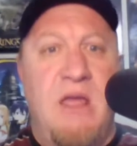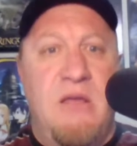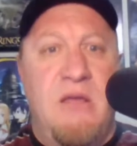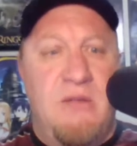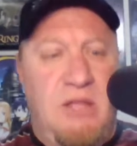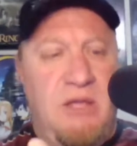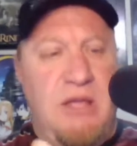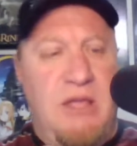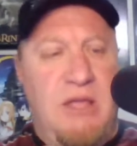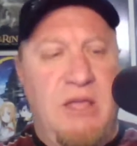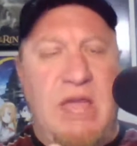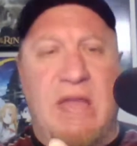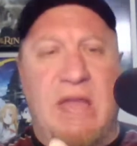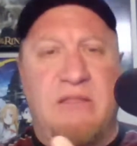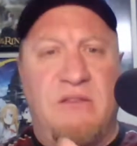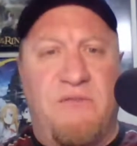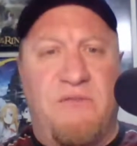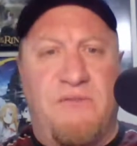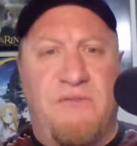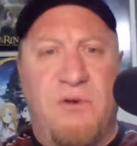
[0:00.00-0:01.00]
You had
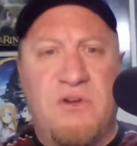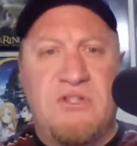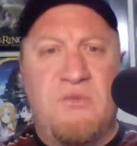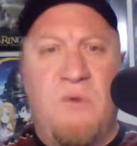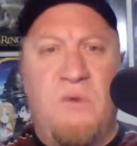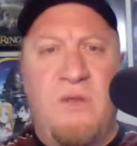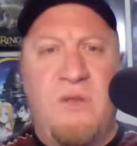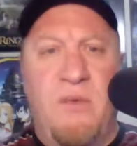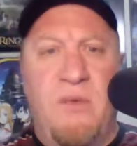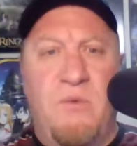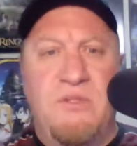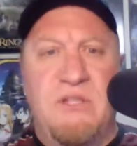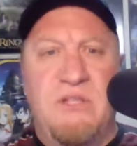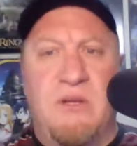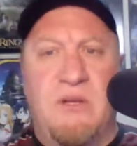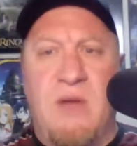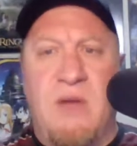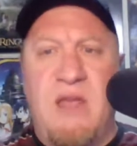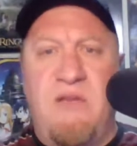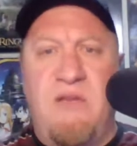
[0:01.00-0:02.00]
the first one that was a
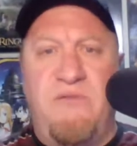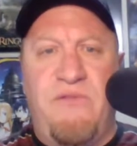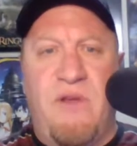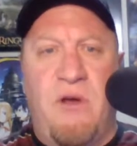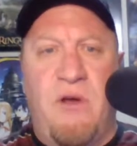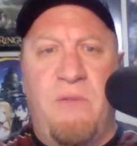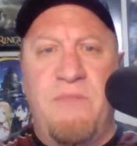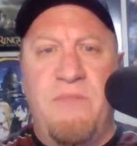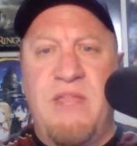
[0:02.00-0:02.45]
great film,